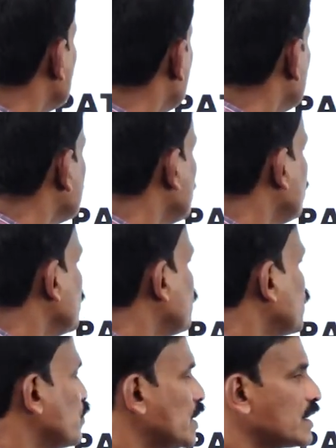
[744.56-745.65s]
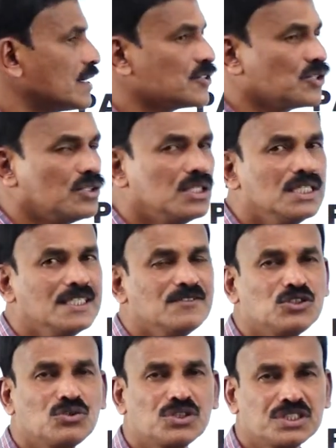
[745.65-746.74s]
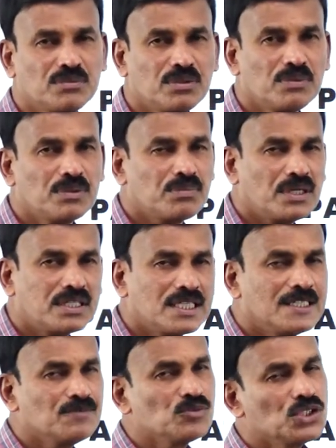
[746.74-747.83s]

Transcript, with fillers: the question paper pattern. So in question paper pattern,